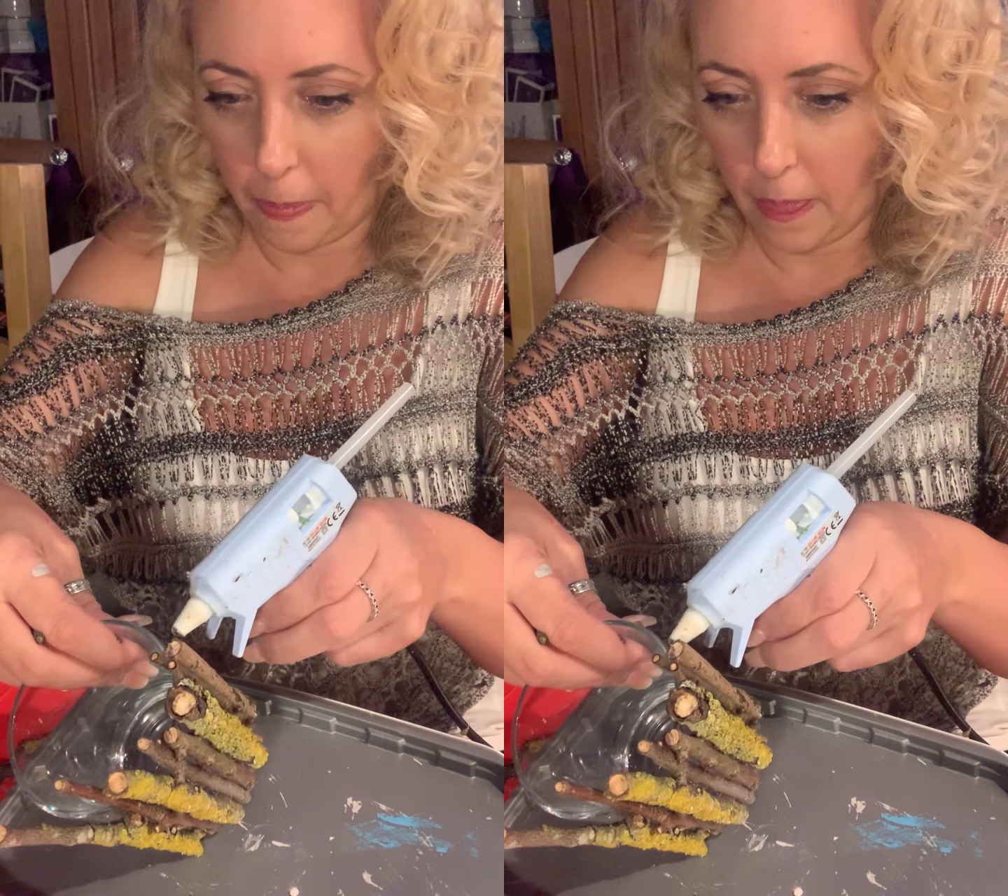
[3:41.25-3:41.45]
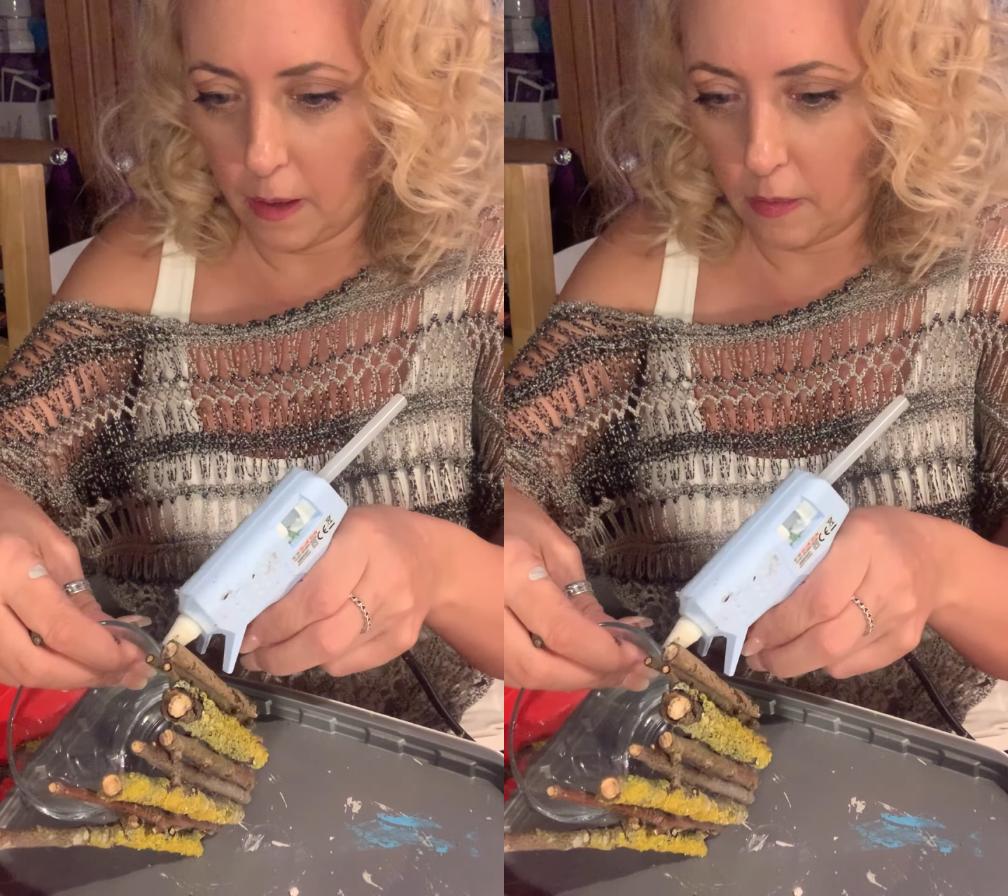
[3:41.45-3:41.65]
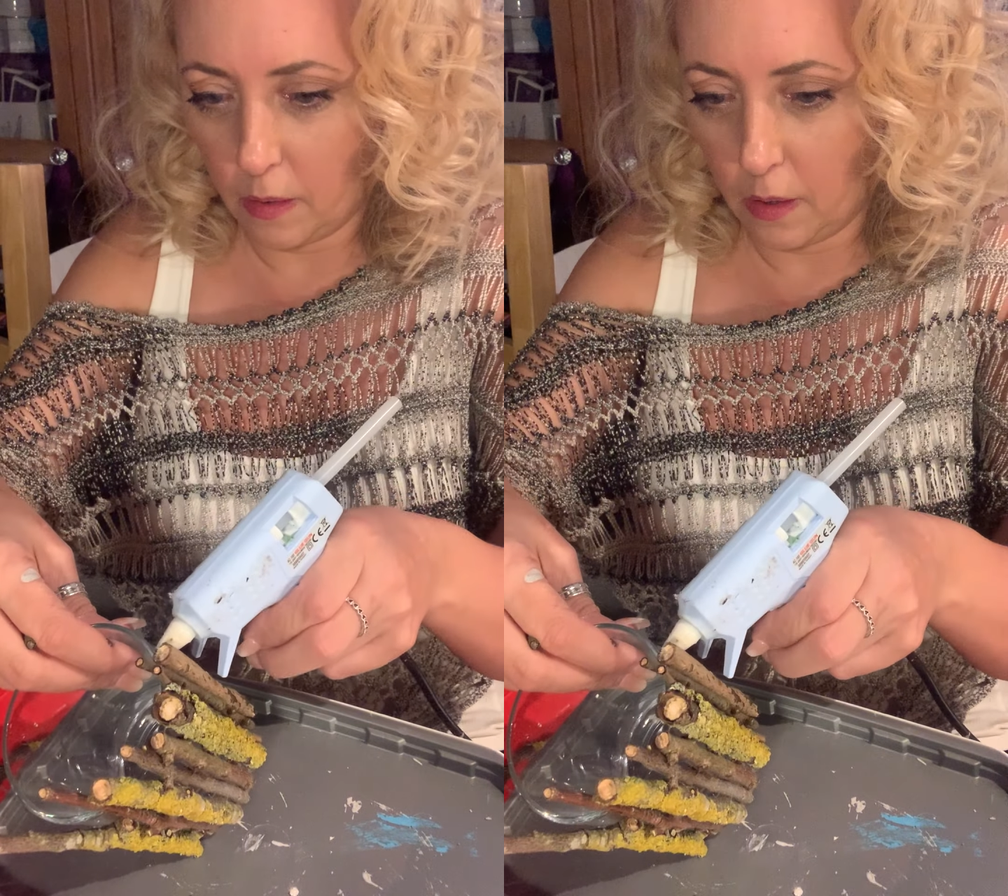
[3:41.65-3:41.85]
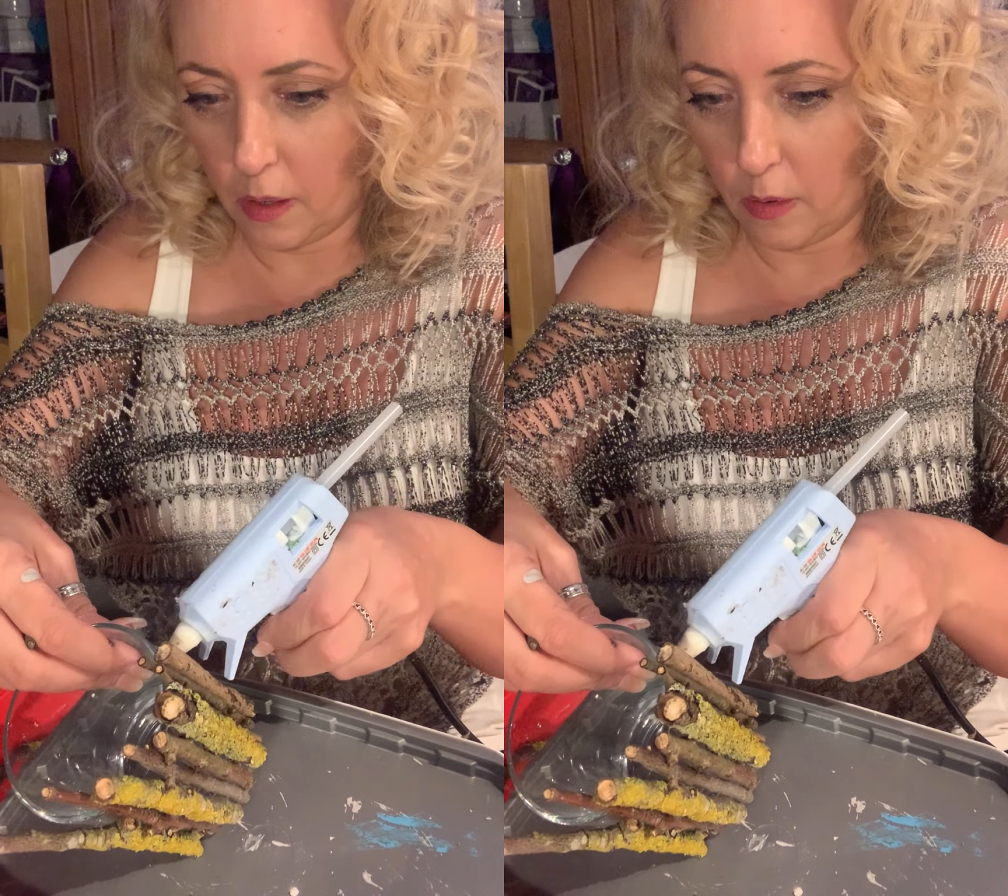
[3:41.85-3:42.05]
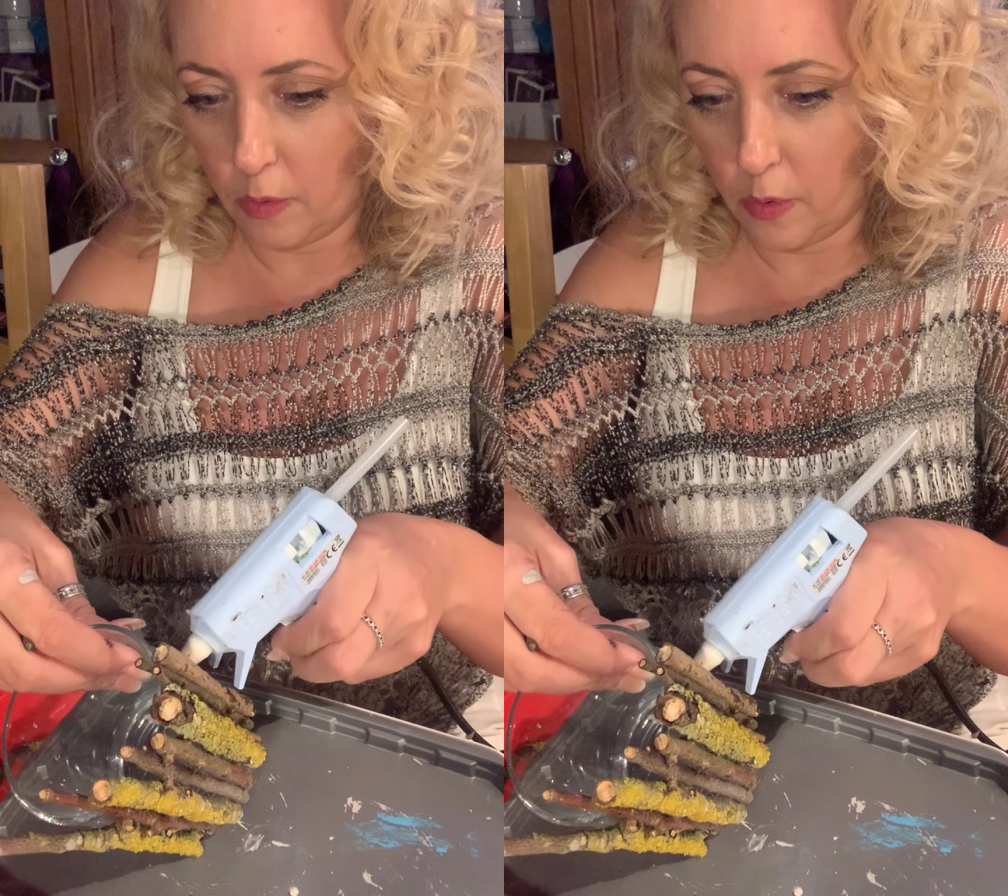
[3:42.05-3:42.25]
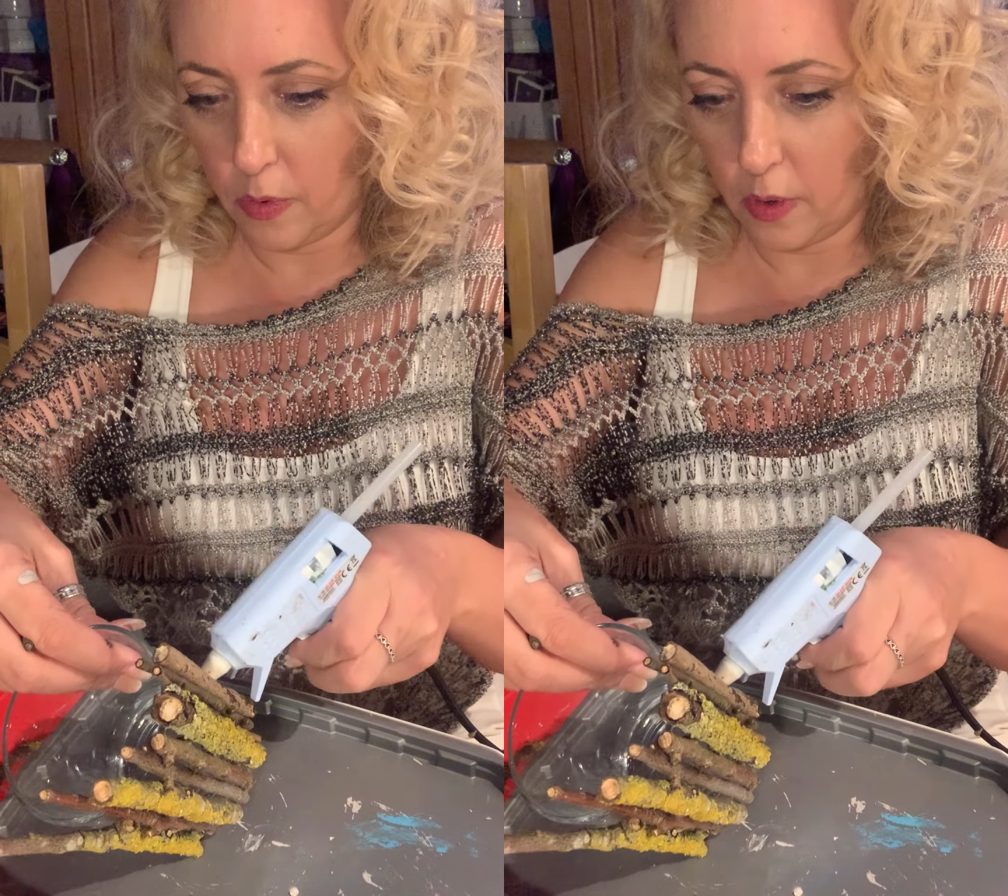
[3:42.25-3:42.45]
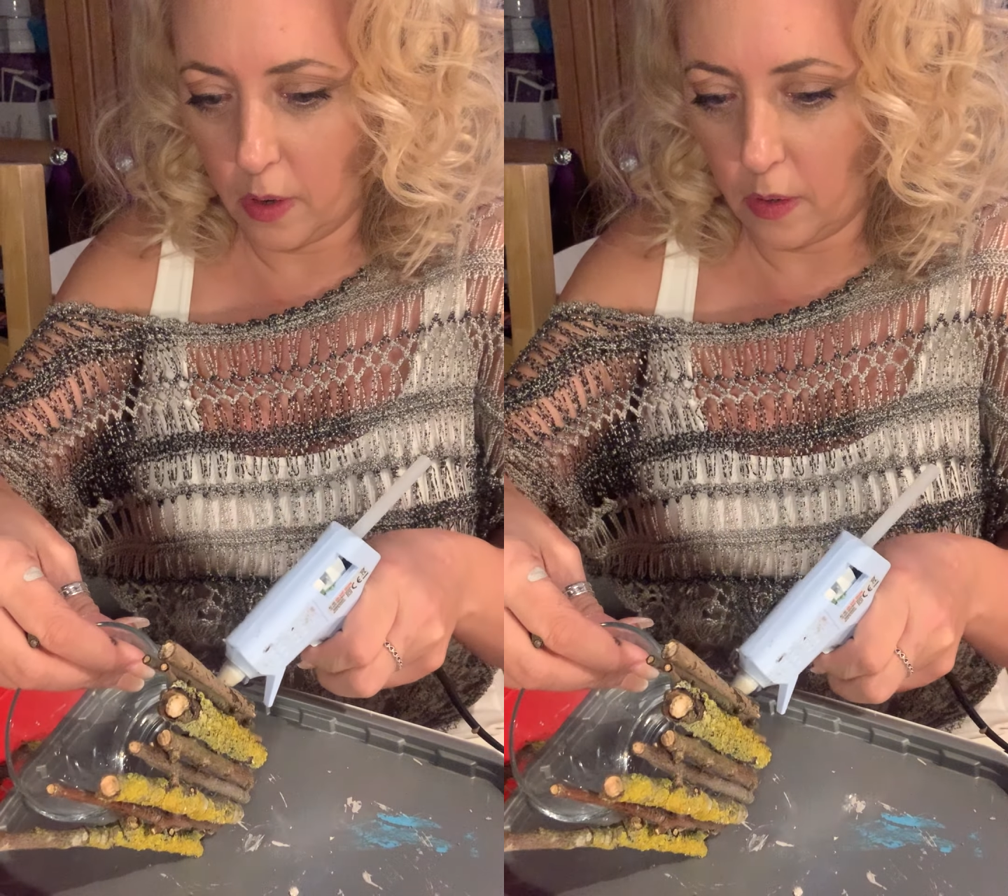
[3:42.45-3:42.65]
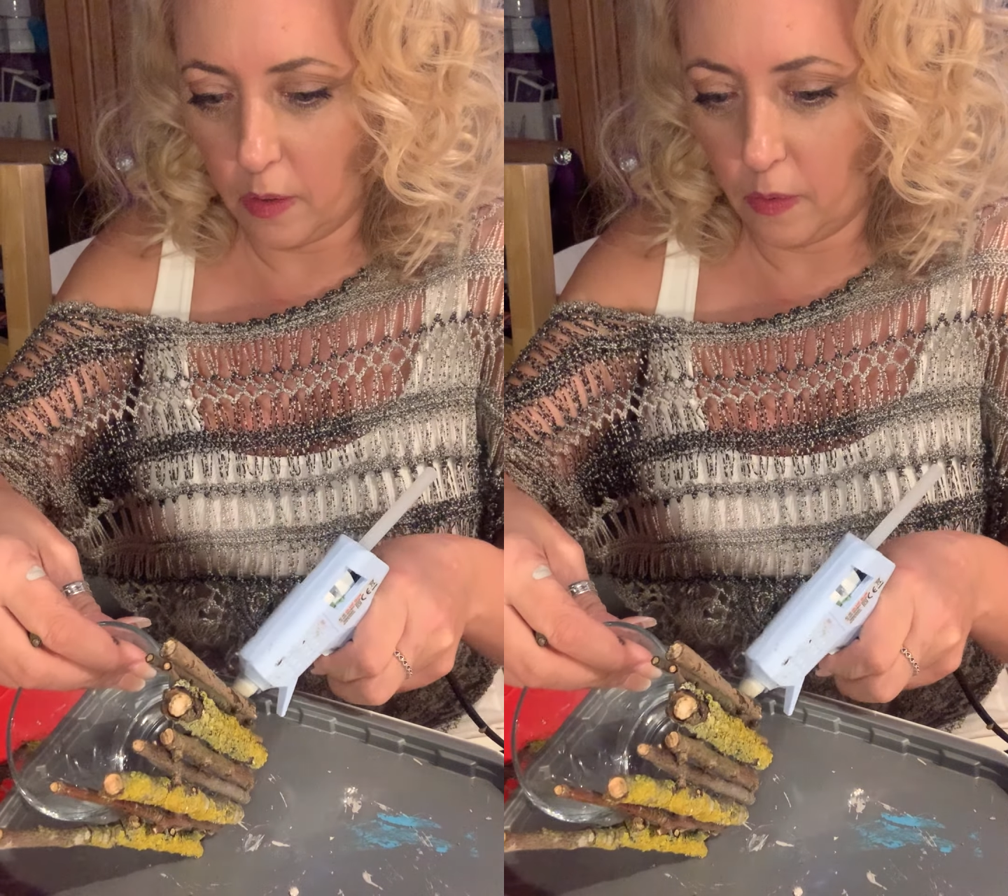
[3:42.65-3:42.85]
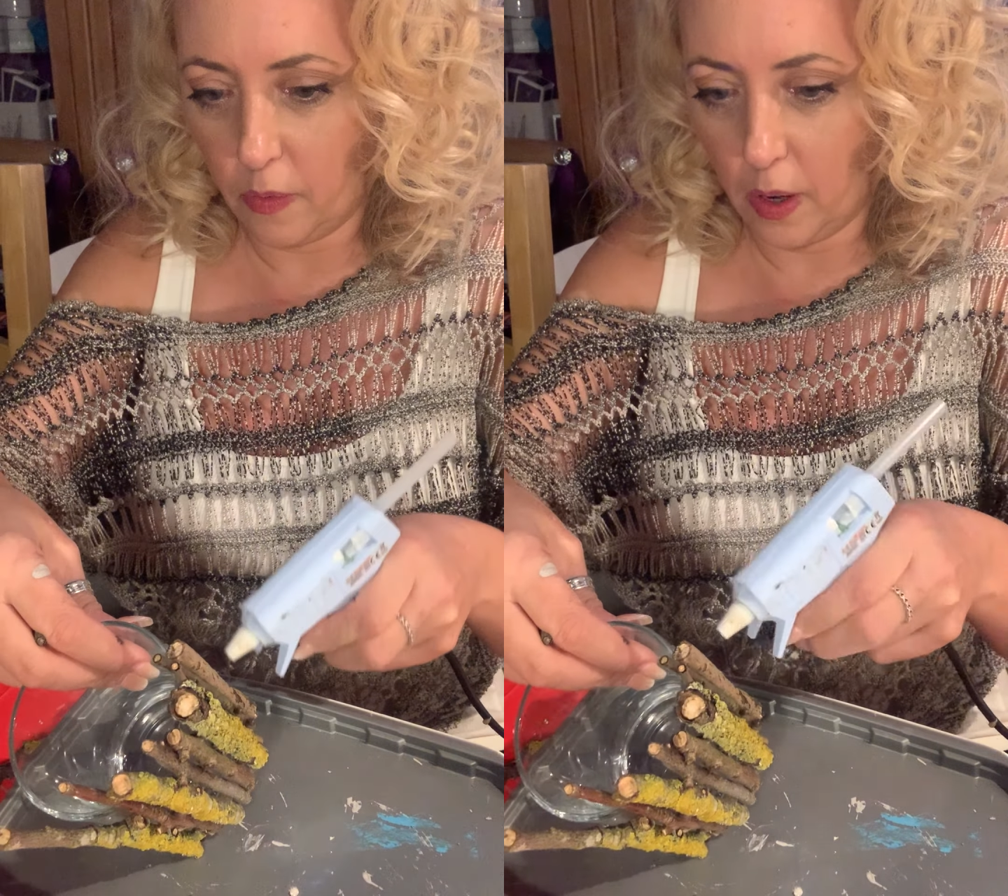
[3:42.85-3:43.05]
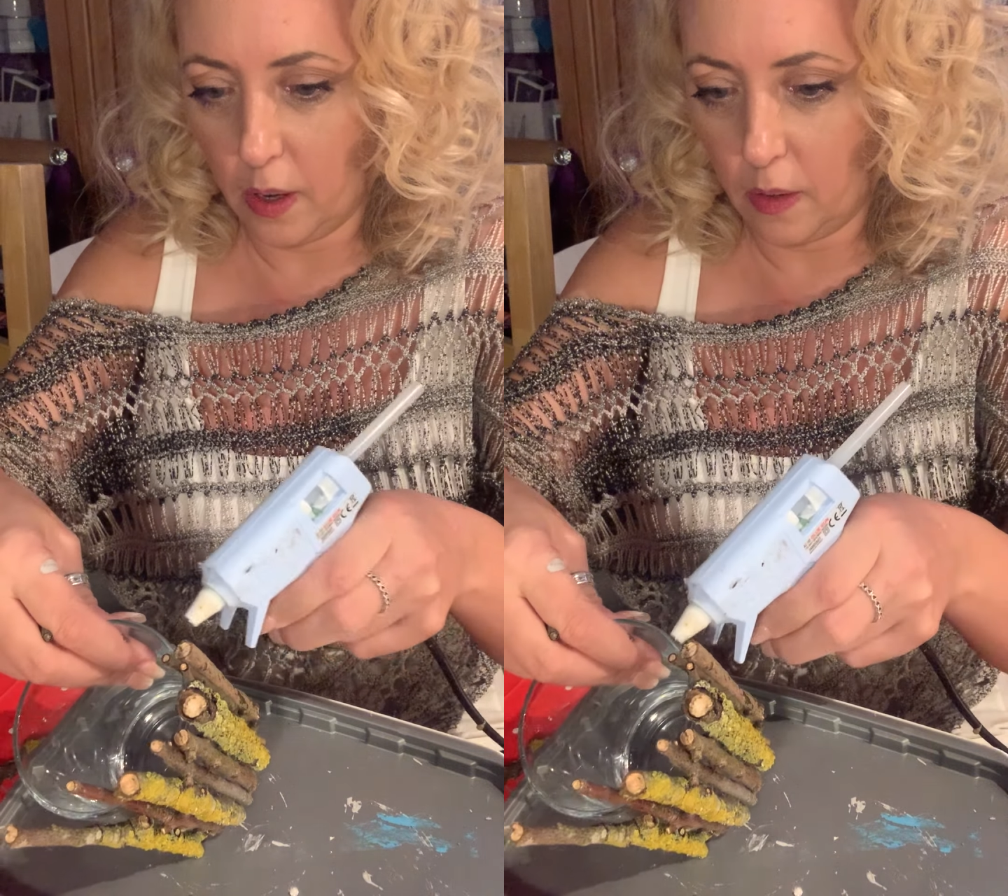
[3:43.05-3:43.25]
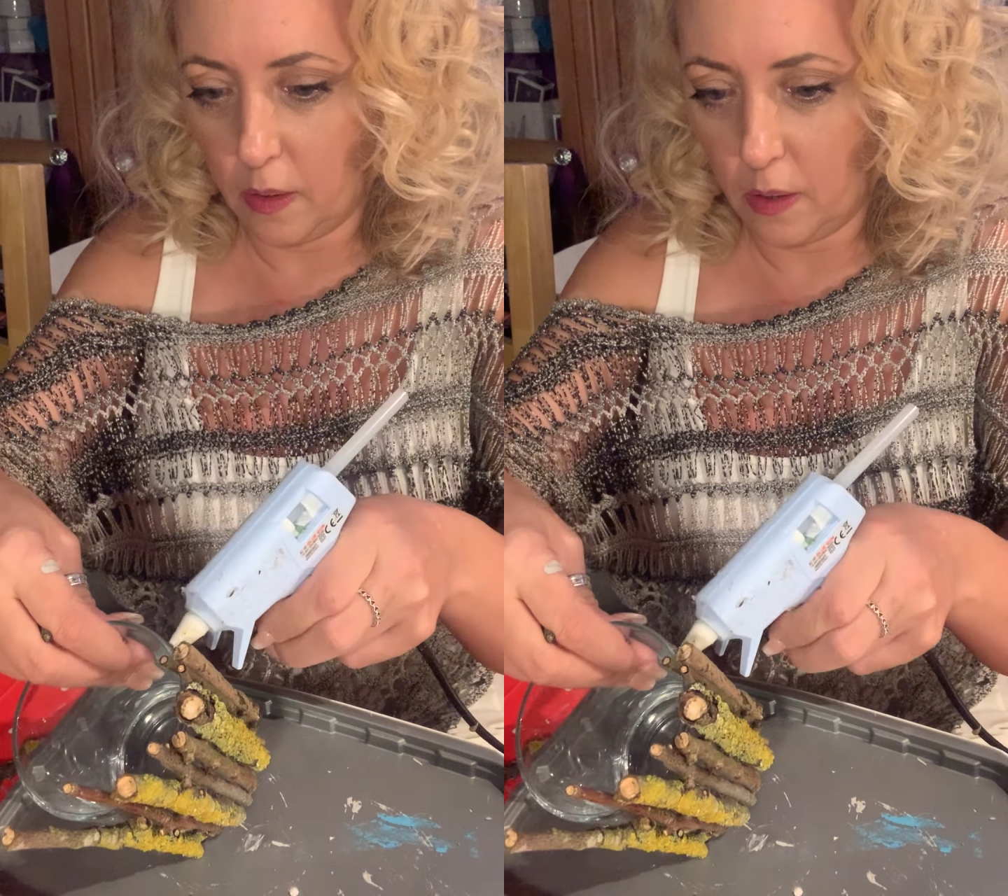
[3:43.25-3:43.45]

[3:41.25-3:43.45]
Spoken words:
That's going to give off a nice effect.